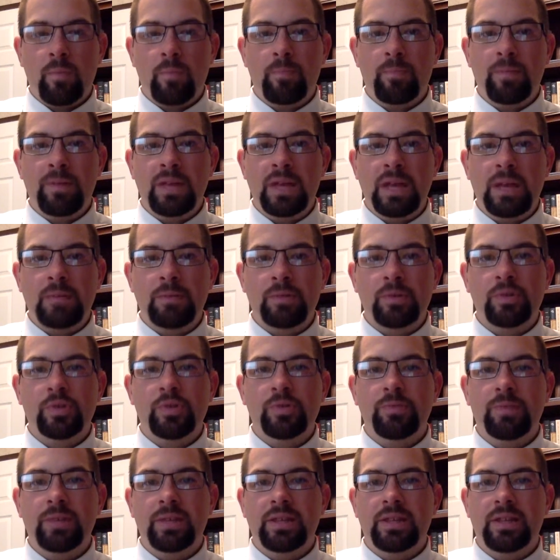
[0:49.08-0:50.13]
be able to
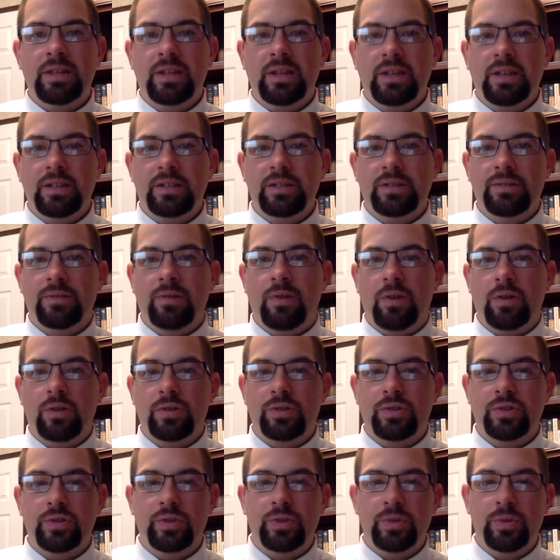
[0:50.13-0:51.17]
meet the needs of all
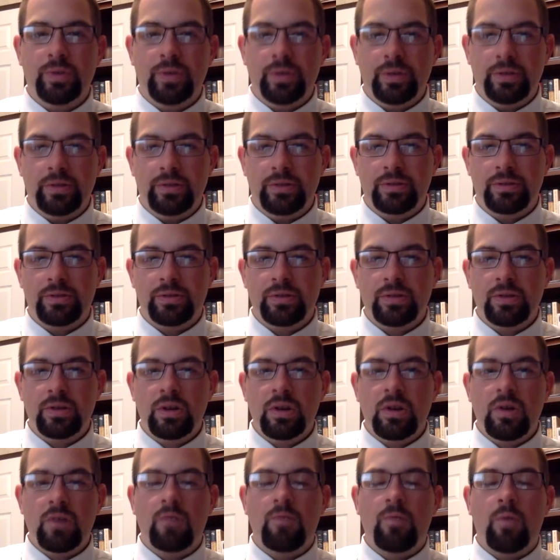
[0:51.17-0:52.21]
students.
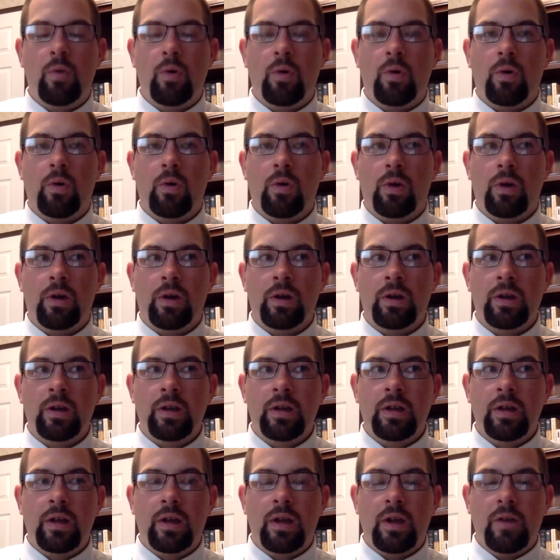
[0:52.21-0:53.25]
For
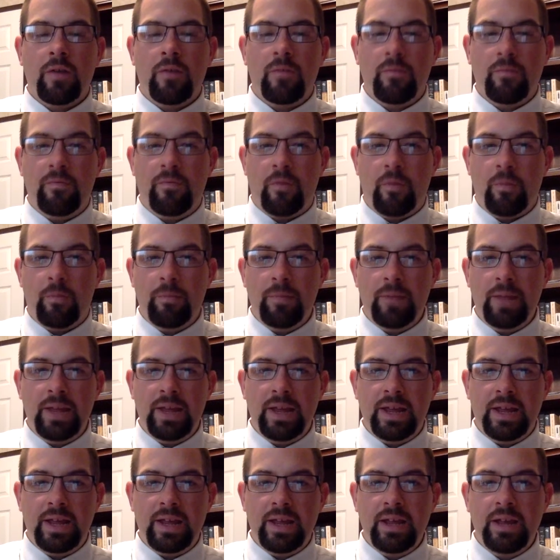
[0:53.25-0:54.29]
for
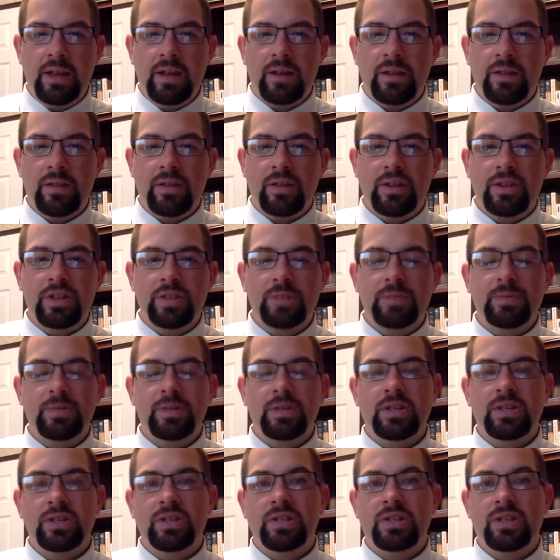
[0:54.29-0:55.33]
me, the
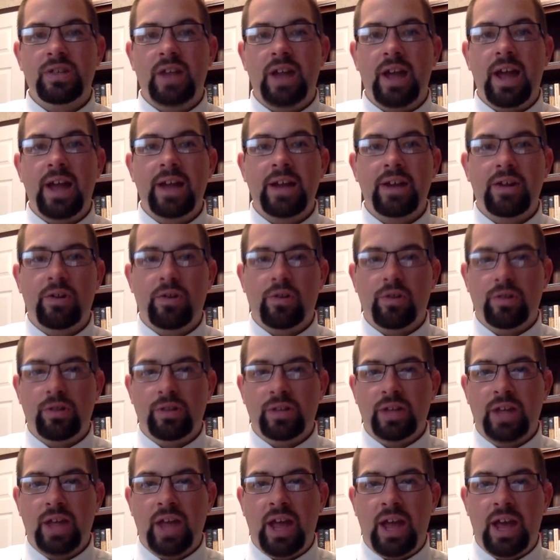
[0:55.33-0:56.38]
dispositions that I
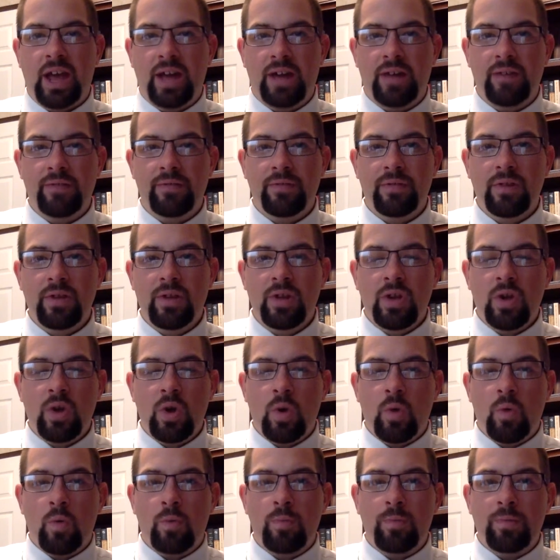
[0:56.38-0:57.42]
currently have
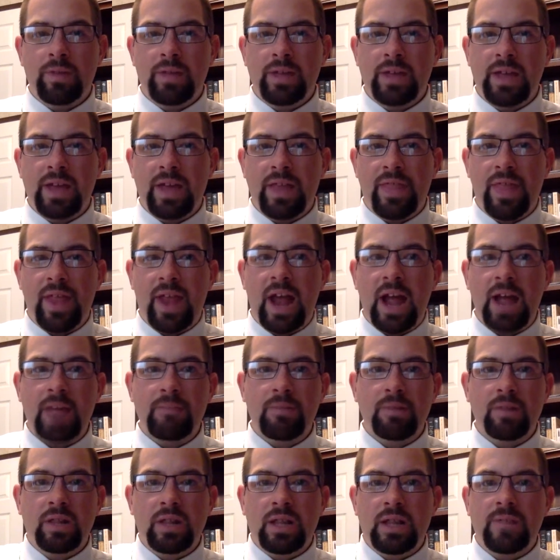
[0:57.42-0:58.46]
would be that I
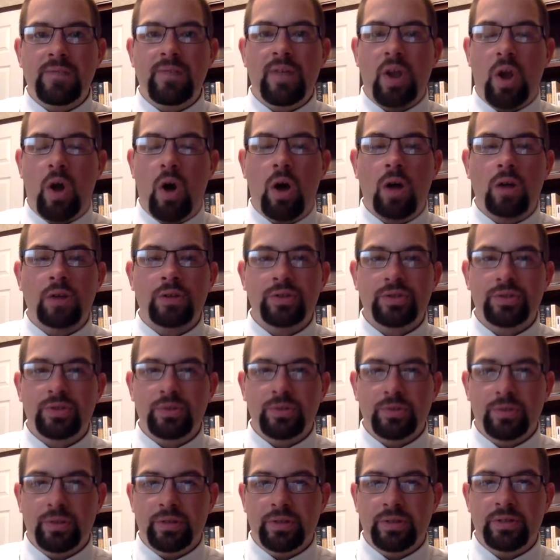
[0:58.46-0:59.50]
believe that all
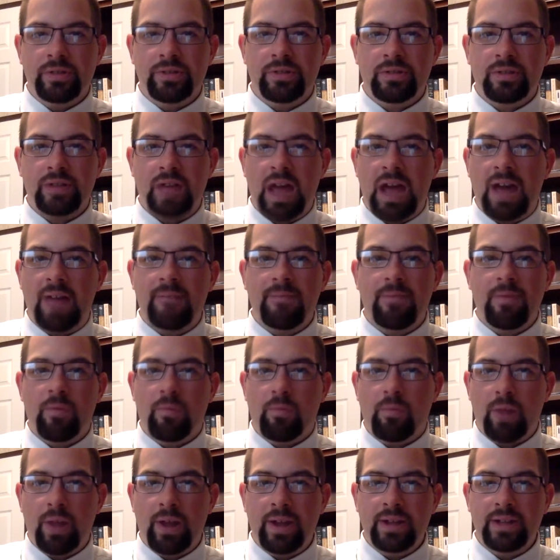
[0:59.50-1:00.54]
students have the
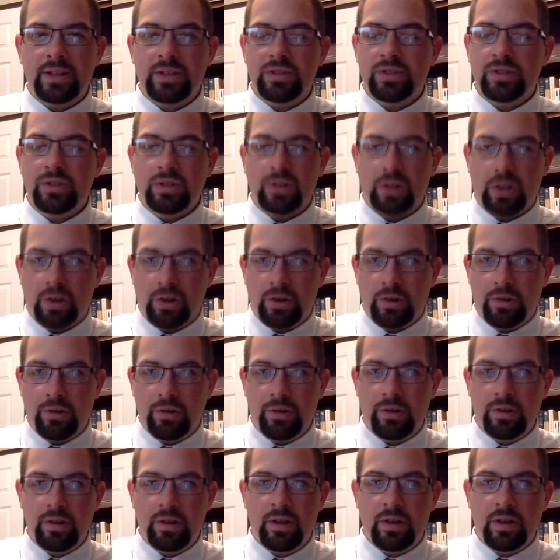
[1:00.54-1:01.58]
right to learn.
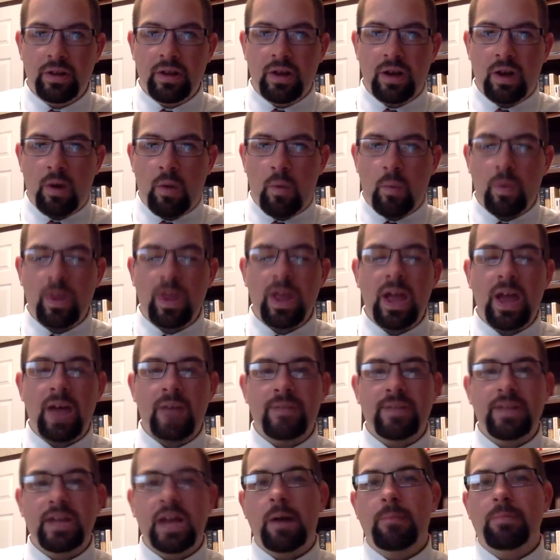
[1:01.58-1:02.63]
We have
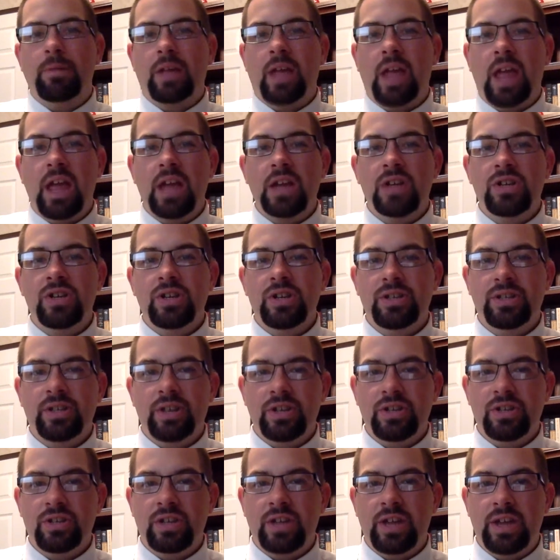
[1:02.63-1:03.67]
the obligation as
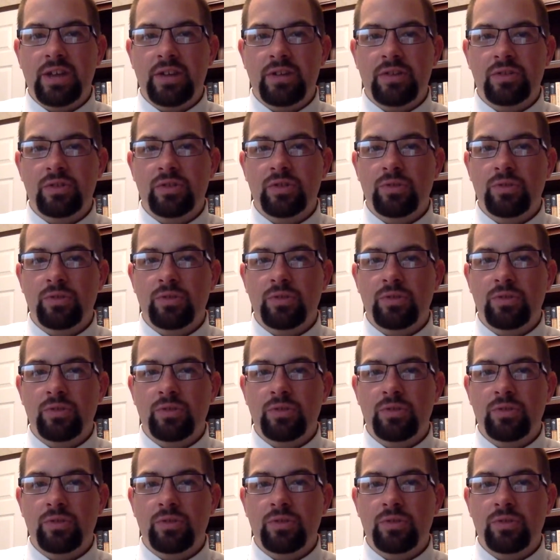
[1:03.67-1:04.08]
educators